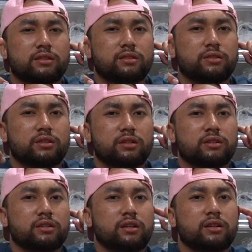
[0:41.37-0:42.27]
So
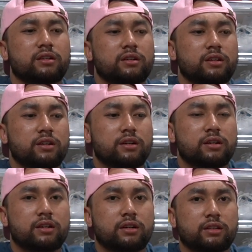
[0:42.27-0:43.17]
yeah,
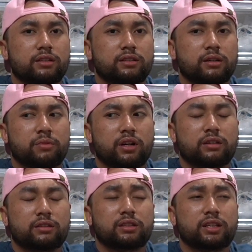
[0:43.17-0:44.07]
this time
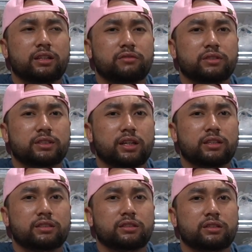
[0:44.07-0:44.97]
around I did get different sizes,